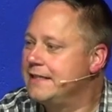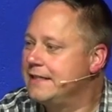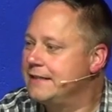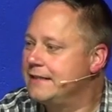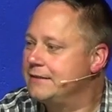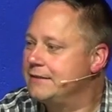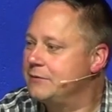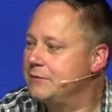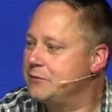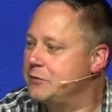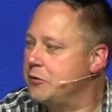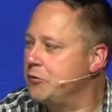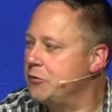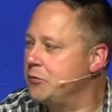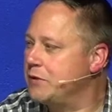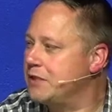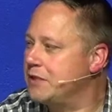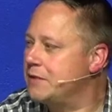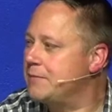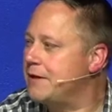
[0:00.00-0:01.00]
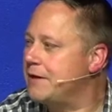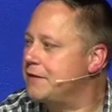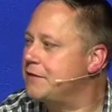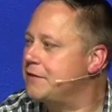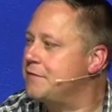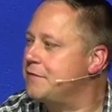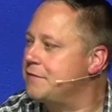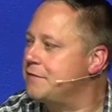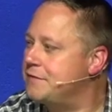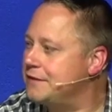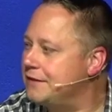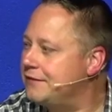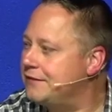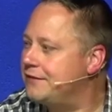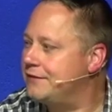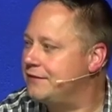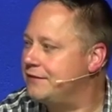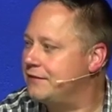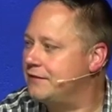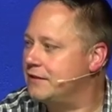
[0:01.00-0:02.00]
that when we read about the
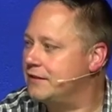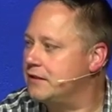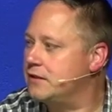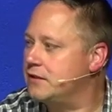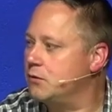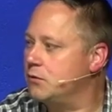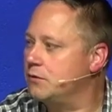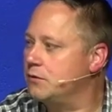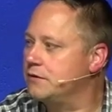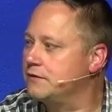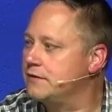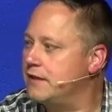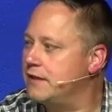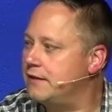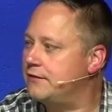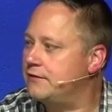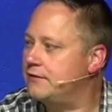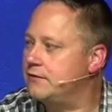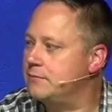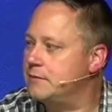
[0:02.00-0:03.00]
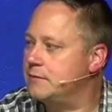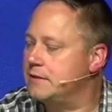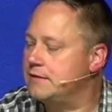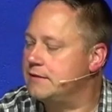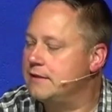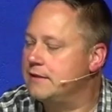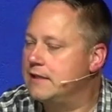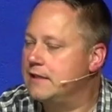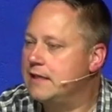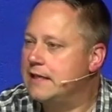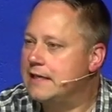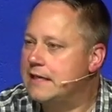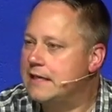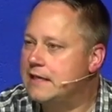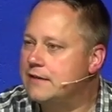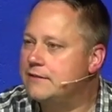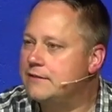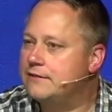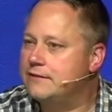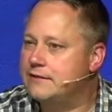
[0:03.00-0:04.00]
feasts in the Old Testament,
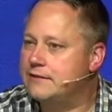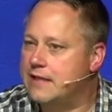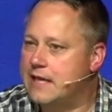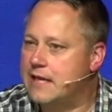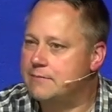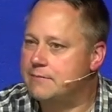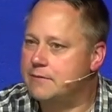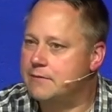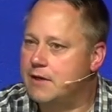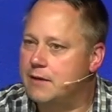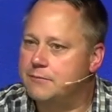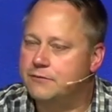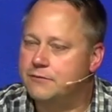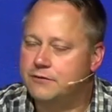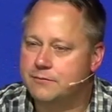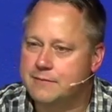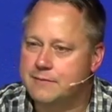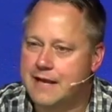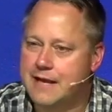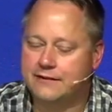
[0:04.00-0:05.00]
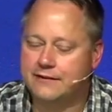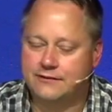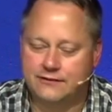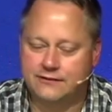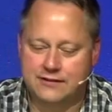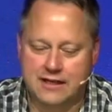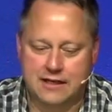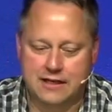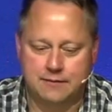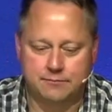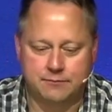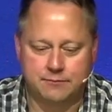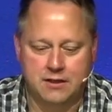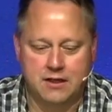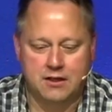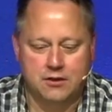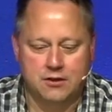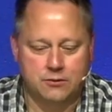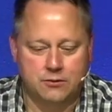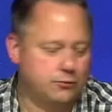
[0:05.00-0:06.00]
his name comes from that same
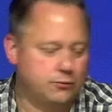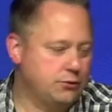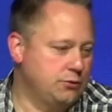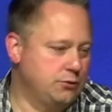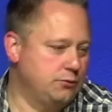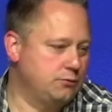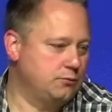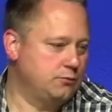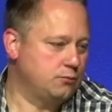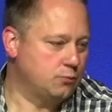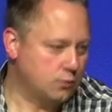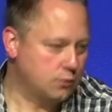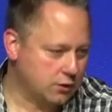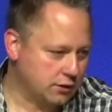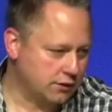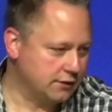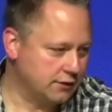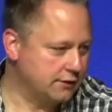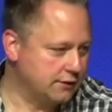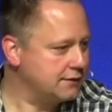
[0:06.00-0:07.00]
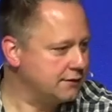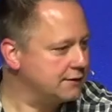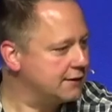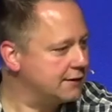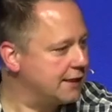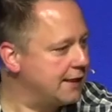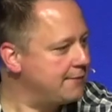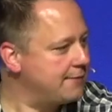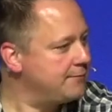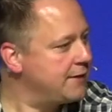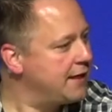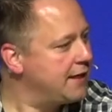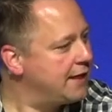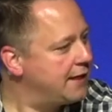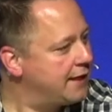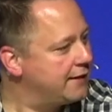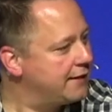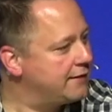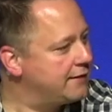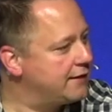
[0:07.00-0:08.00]
root word. Okay,
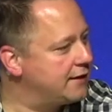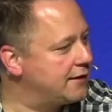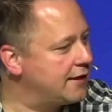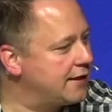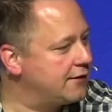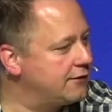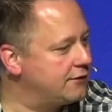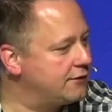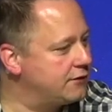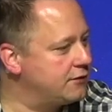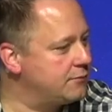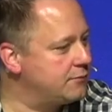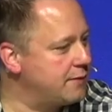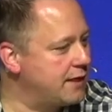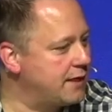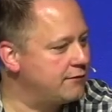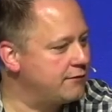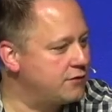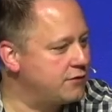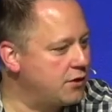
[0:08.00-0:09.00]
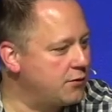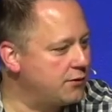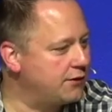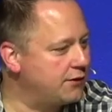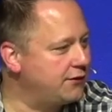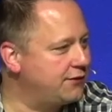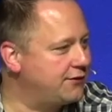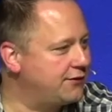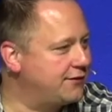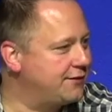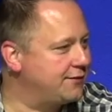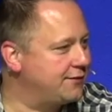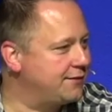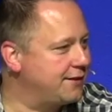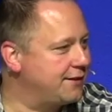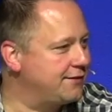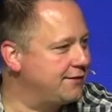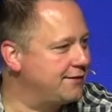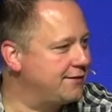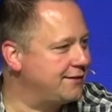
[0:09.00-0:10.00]
and then as you may have noticed
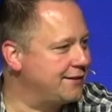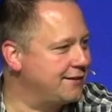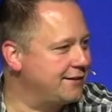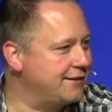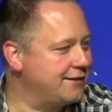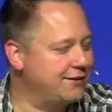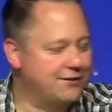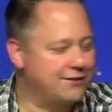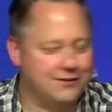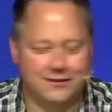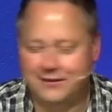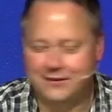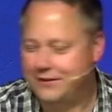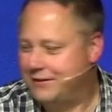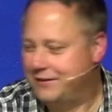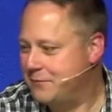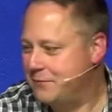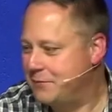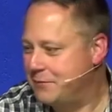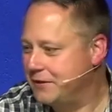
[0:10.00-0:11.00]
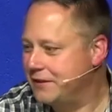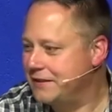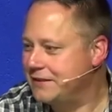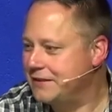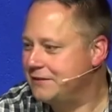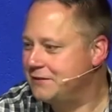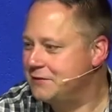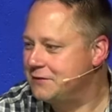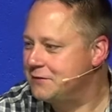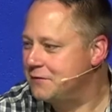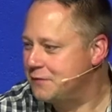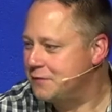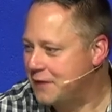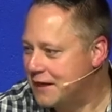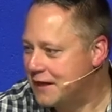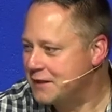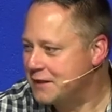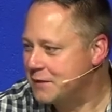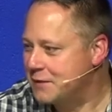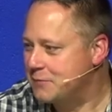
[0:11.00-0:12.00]
in your ability to
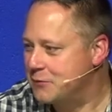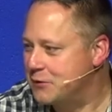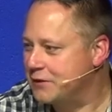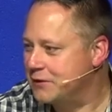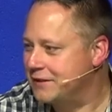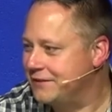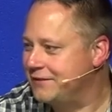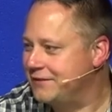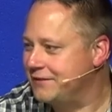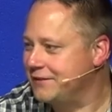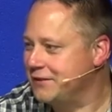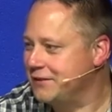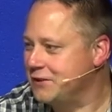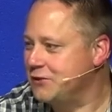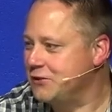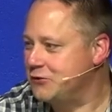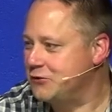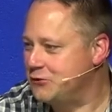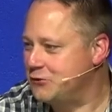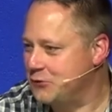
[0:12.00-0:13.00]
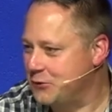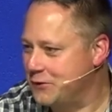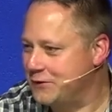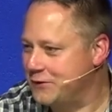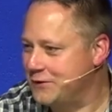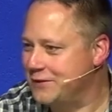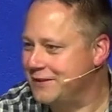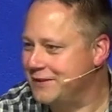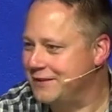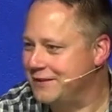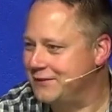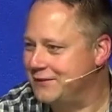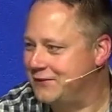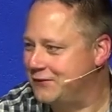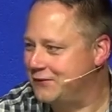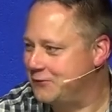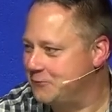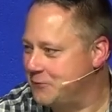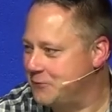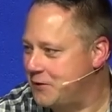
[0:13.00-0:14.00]
find the book, it's a little shorter. It's
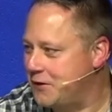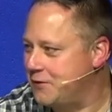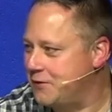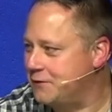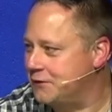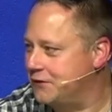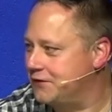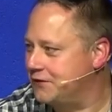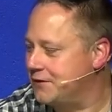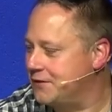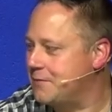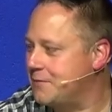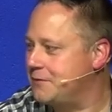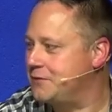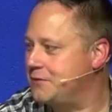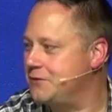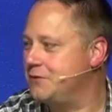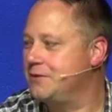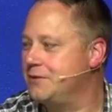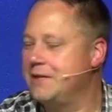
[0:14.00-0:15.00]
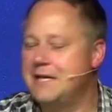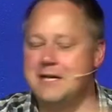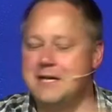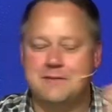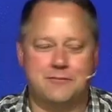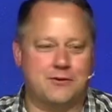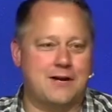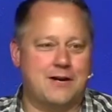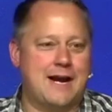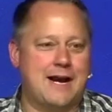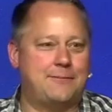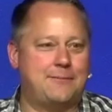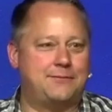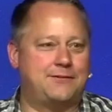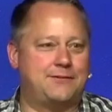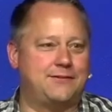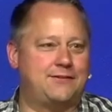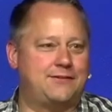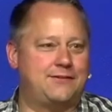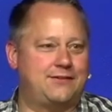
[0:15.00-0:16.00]
small for some of you. Perhaps
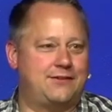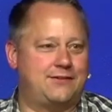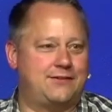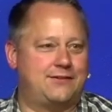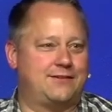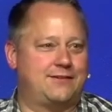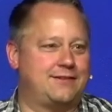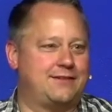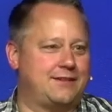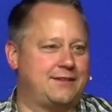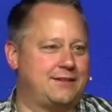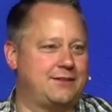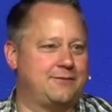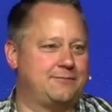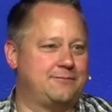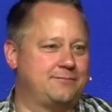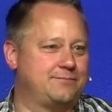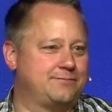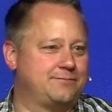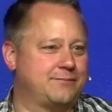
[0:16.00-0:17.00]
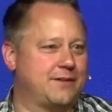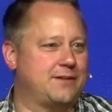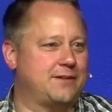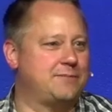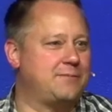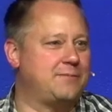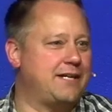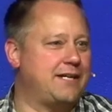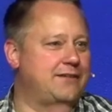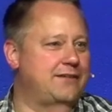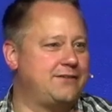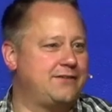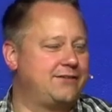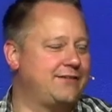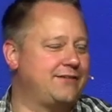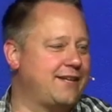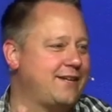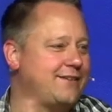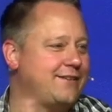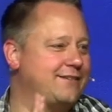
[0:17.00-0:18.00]
it's just you know on pages
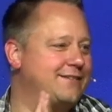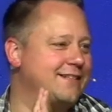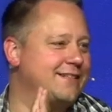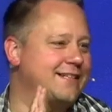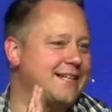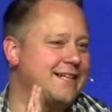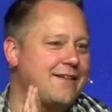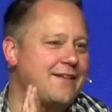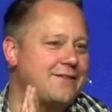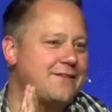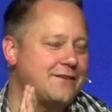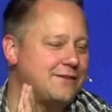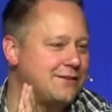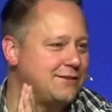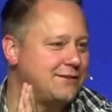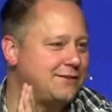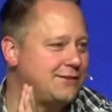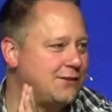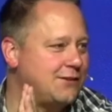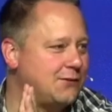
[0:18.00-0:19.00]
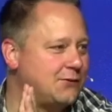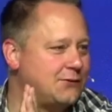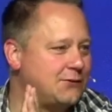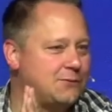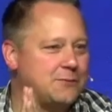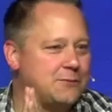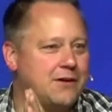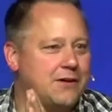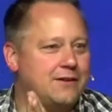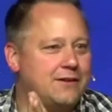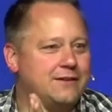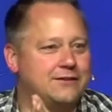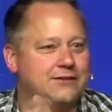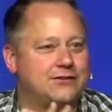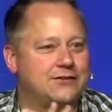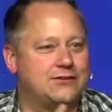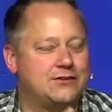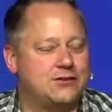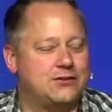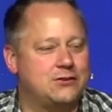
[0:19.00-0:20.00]
that are together. It's so small,
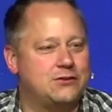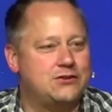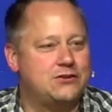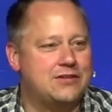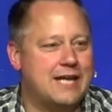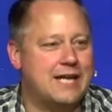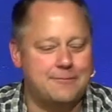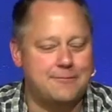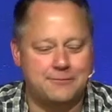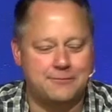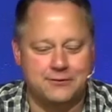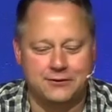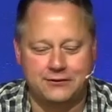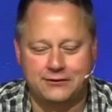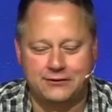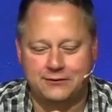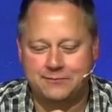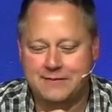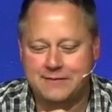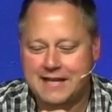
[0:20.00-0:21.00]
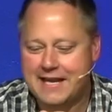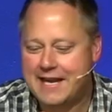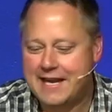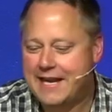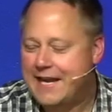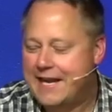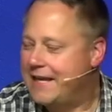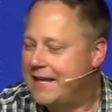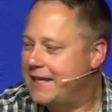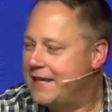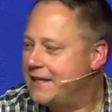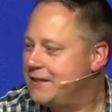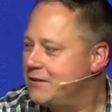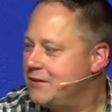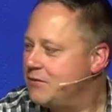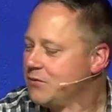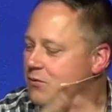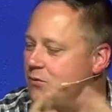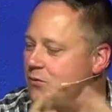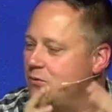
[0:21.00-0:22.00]
just two chapters.
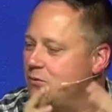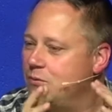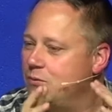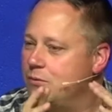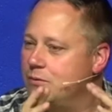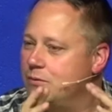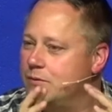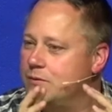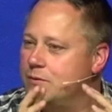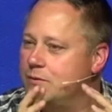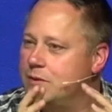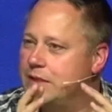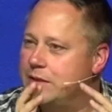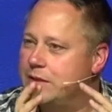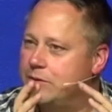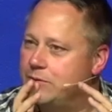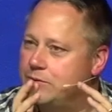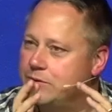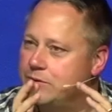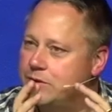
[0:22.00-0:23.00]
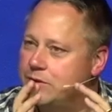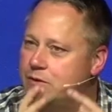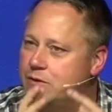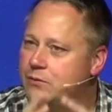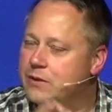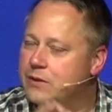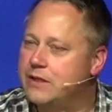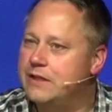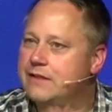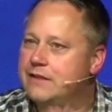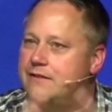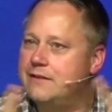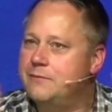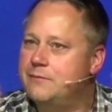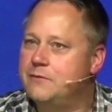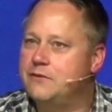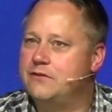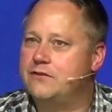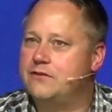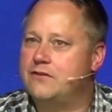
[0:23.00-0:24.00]
And, you know, anytime
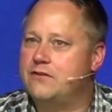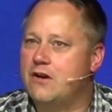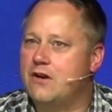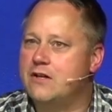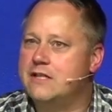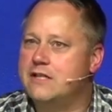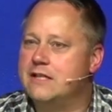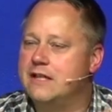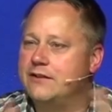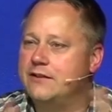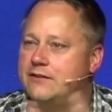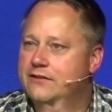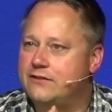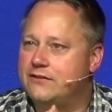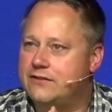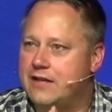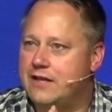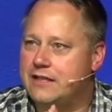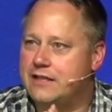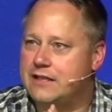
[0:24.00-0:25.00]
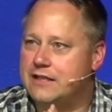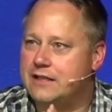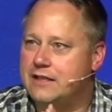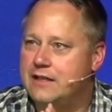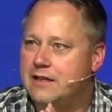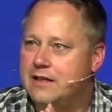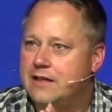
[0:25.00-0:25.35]
we're starting a study,